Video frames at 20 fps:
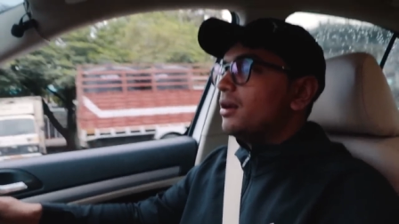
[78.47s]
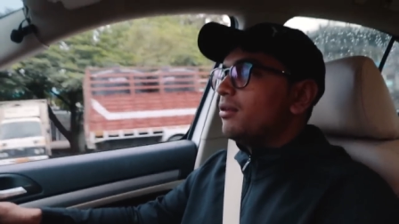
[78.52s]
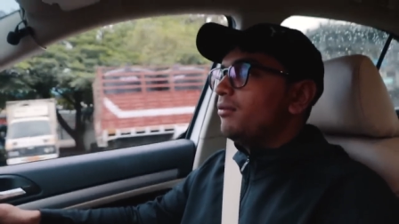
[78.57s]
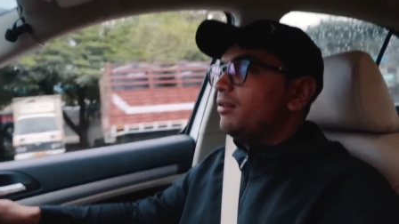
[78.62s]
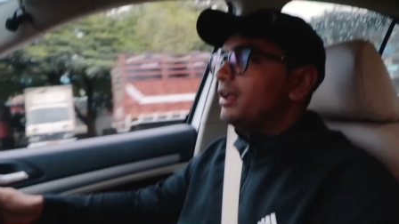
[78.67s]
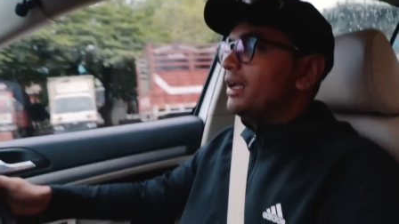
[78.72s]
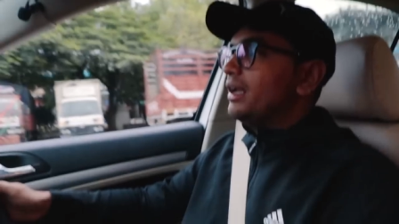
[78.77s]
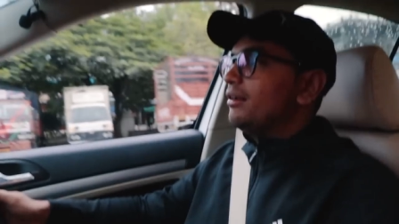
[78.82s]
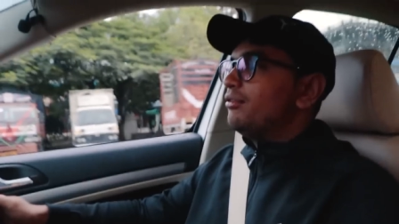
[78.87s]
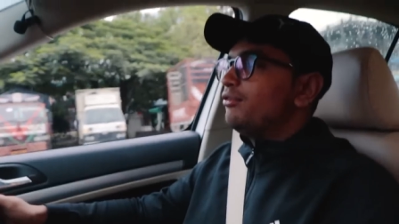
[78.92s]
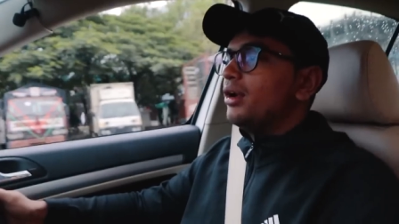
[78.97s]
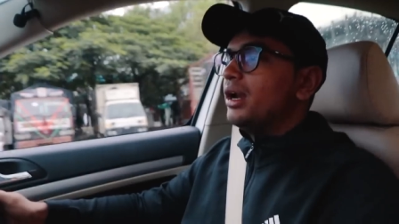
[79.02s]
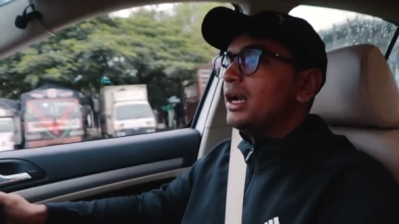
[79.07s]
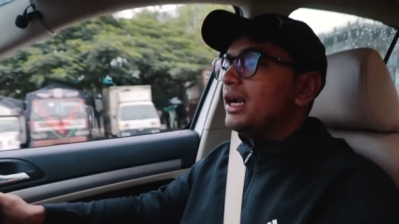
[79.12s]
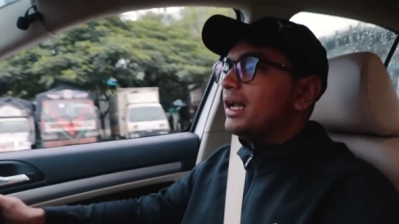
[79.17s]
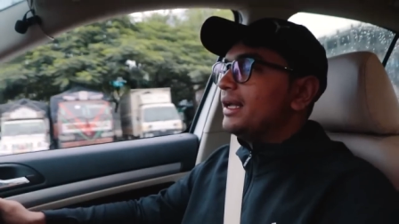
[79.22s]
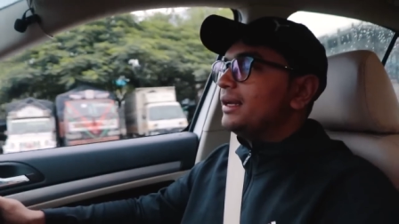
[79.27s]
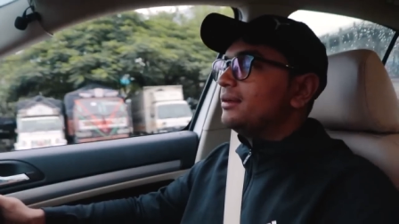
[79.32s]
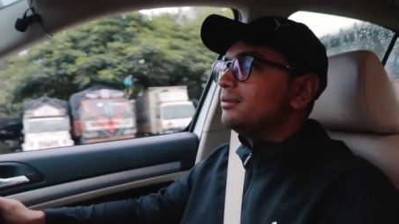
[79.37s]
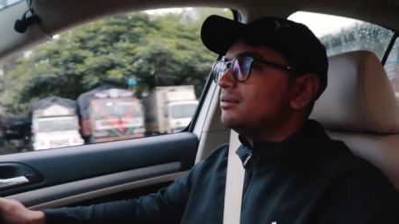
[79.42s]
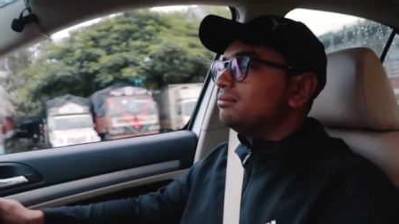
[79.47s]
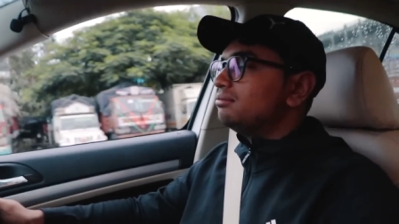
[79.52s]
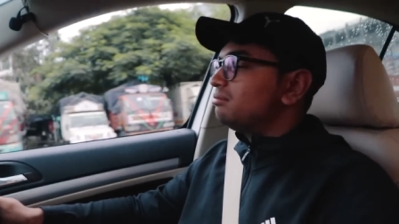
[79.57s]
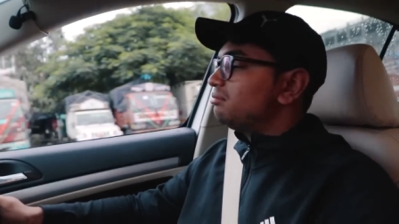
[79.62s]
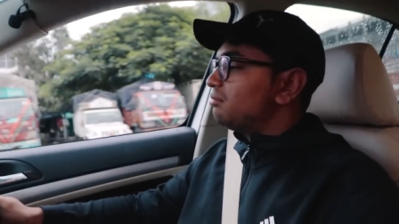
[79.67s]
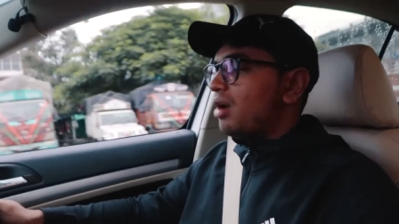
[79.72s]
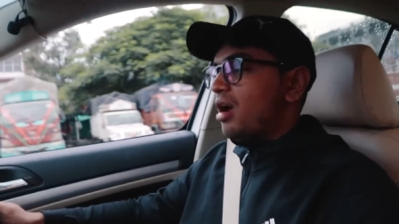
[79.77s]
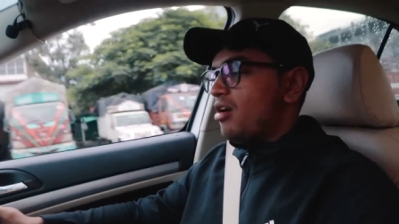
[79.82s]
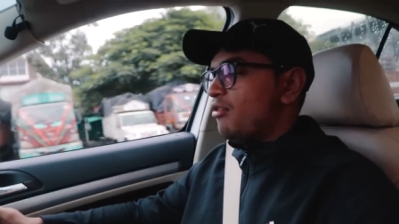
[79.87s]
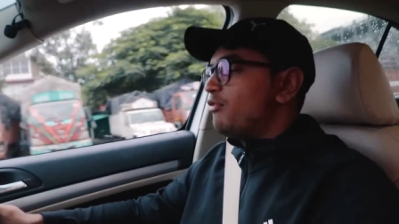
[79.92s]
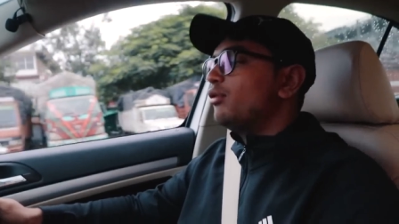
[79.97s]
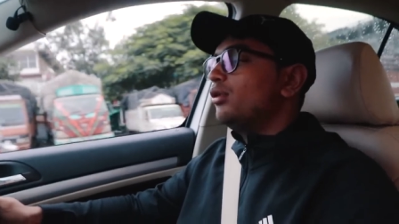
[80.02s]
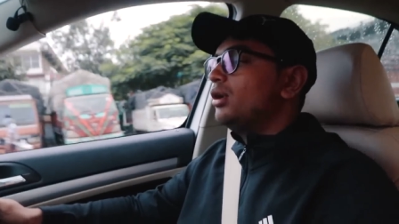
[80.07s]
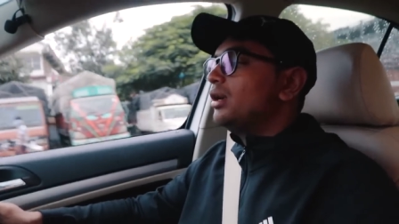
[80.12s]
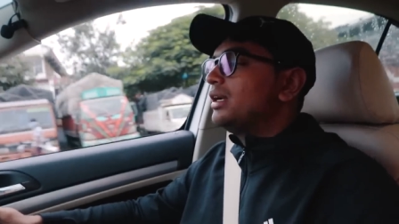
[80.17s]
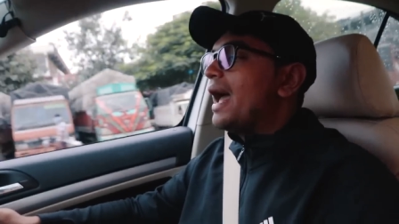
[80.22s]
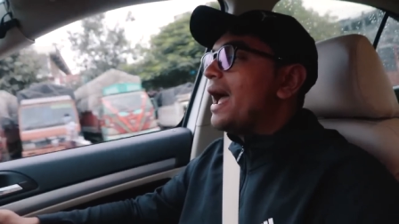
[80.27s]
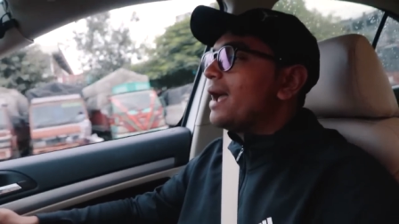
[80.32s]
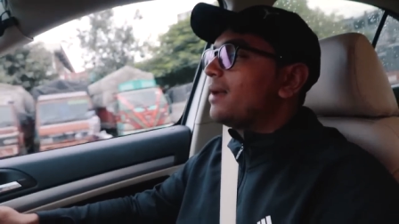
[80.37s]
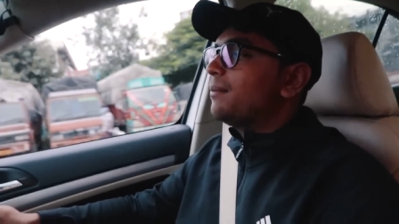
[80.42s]
We filled in a full
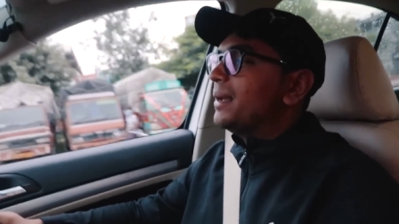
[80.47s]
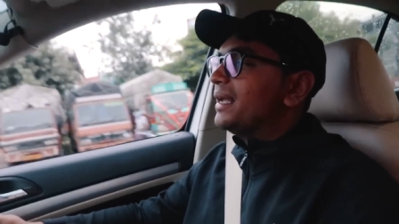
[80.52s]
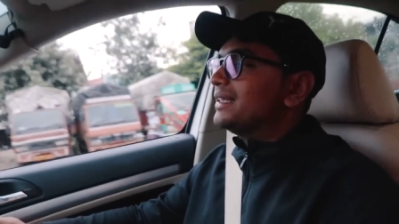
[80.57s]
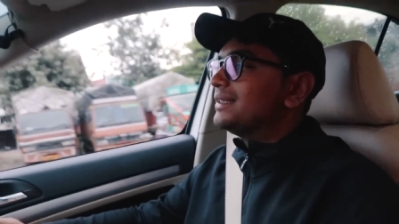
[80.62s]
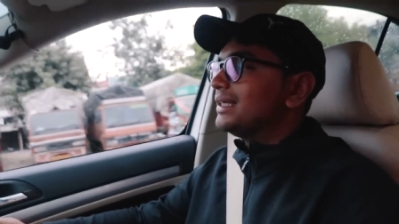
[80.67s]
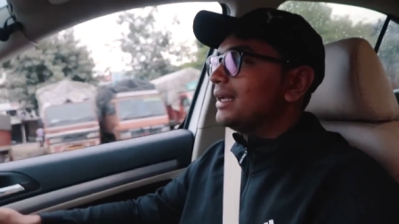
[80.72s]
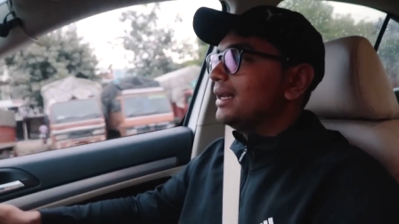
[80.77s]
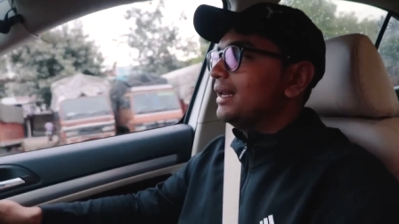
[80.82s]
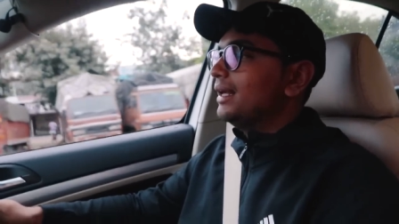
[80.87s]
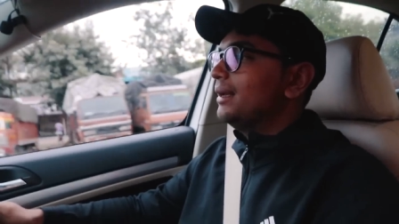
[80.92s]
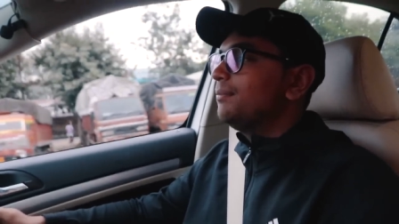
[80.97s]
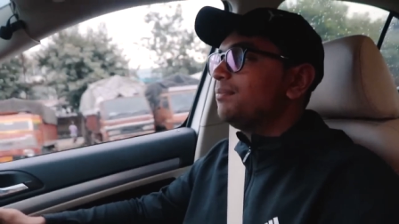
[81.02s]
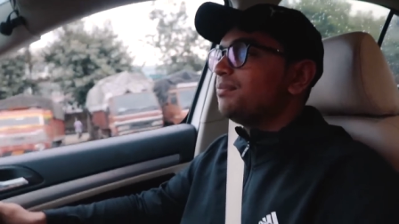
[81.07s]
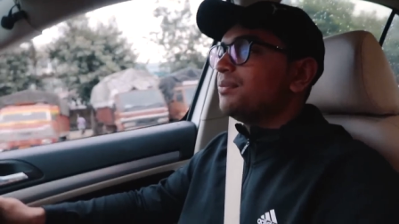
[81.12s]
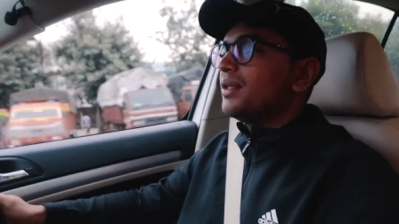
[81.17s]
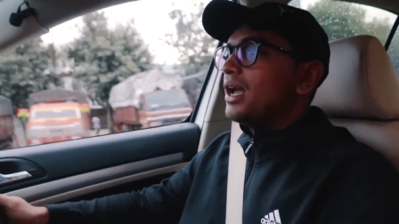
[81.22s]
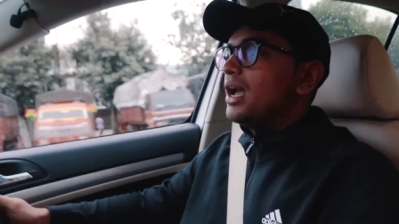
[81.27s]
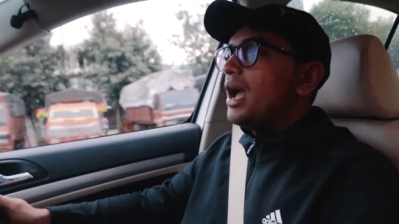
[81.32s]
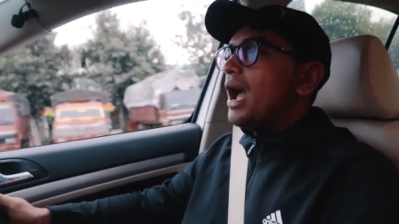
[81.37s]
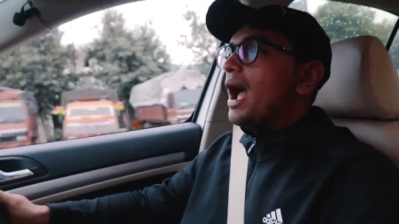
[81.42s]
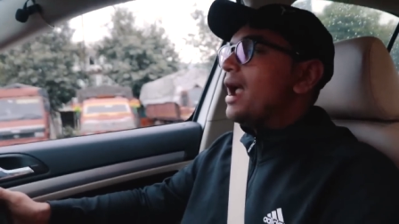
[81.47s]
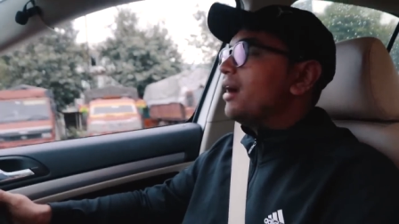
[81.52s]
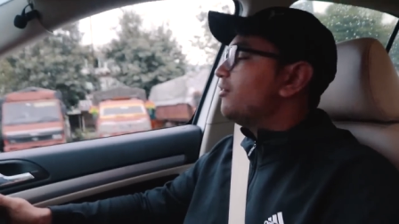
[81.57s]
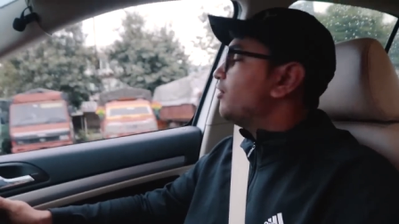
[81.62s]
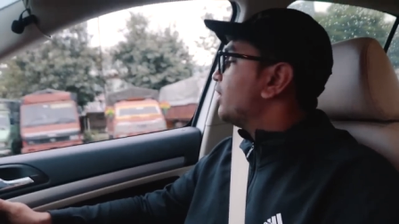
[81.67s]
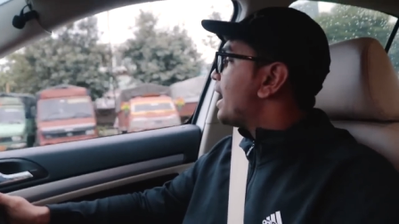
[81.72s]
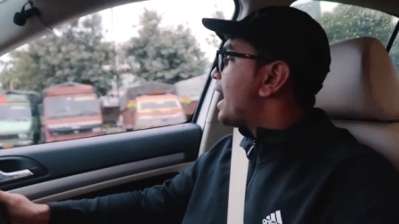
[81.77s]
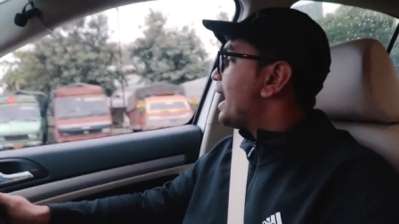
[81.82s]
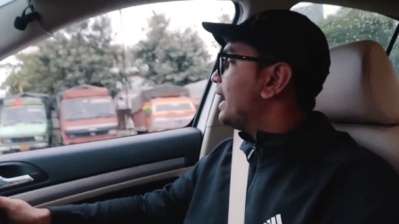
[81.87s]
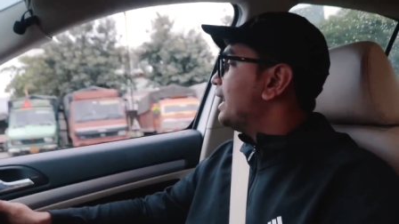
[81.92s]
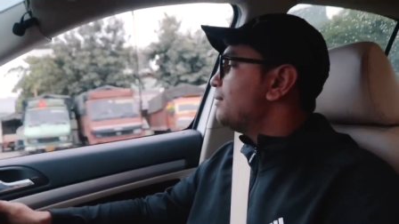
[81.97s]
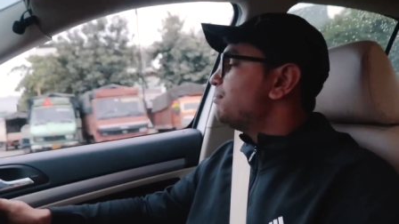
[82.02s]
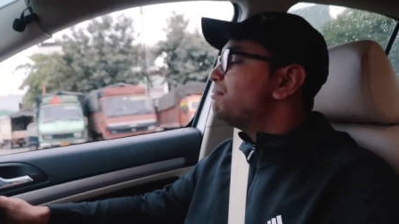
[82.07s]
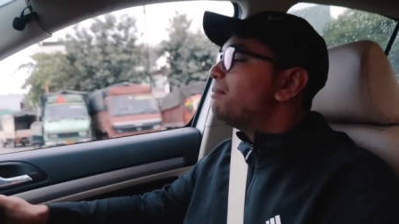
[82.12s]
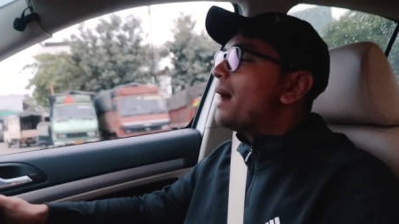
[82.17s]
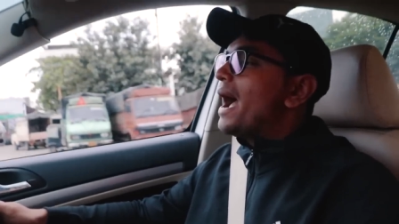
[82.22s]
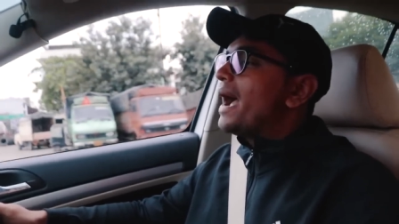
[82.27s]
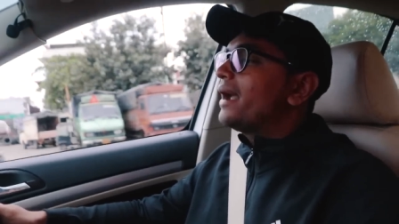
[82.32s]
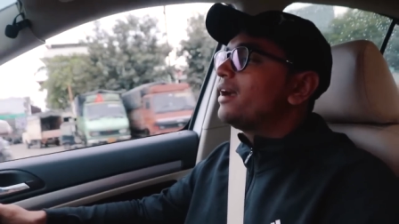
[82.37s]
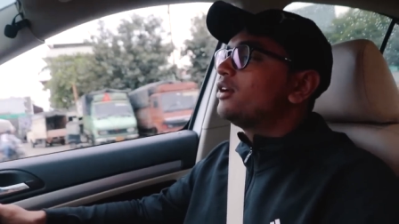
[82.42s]
tank basically, and we're heading
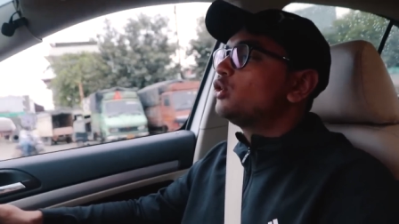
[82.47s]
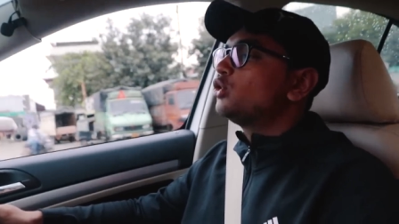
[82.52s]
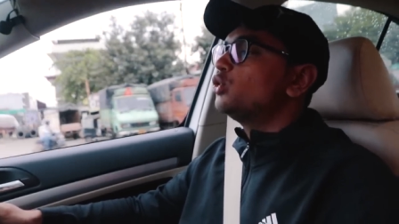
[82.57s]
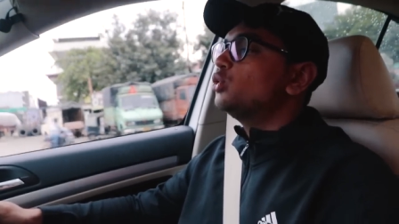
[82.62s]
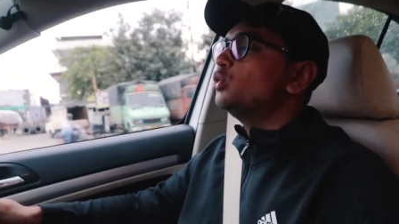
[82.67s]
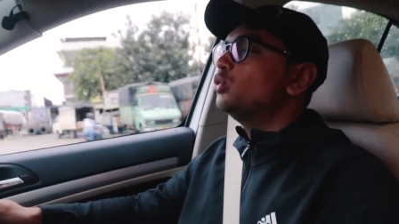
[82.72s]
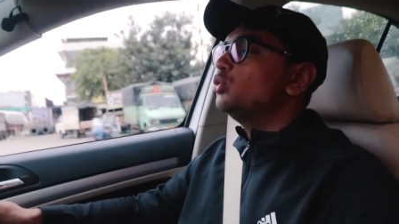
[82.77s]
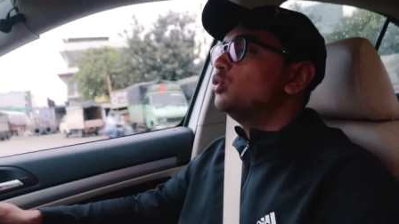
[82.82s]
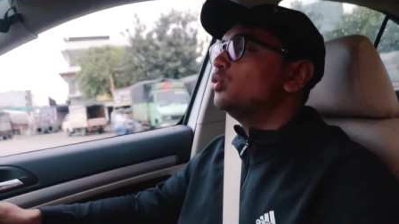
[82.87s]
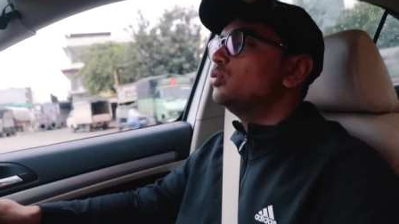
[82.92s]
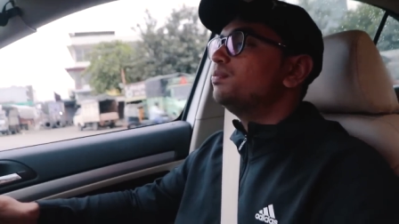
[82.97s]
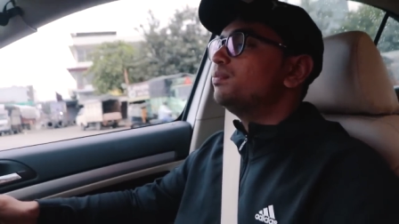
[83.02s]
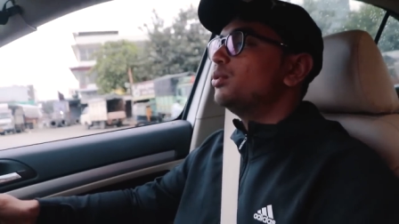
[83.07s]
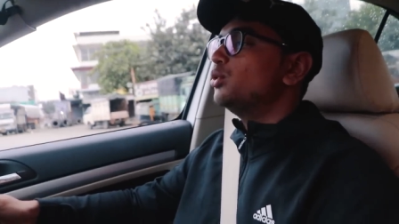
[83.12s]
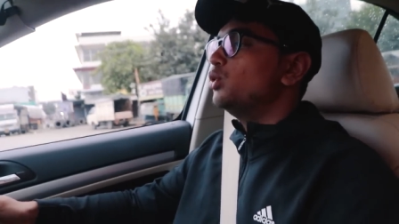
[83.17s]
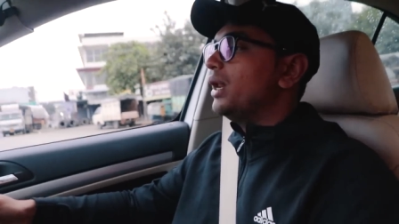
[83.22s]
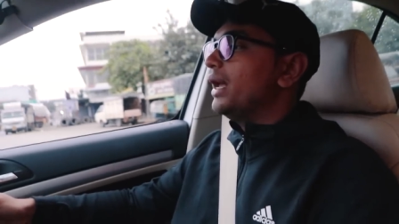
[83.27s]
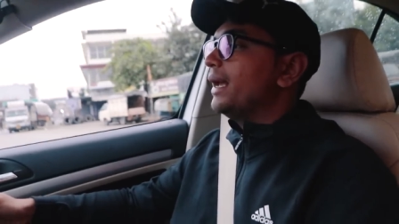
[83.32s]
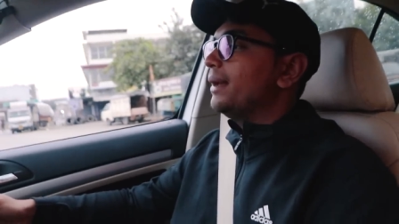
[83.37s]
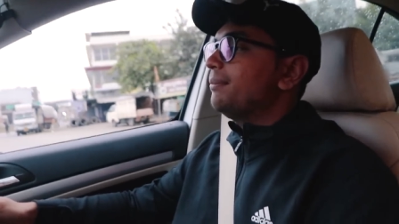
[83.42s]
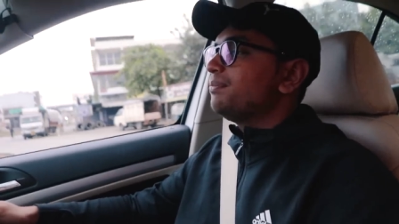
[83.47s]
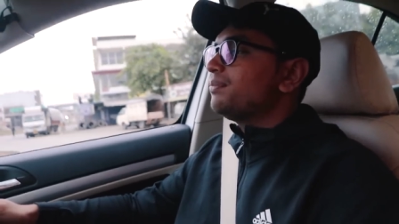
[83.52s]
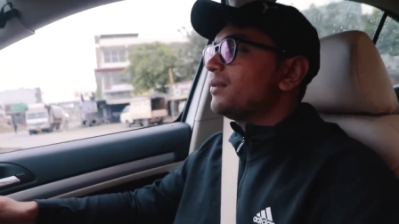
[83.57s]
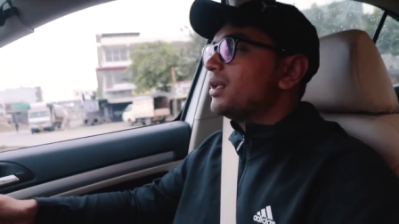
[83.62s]
back to Pune.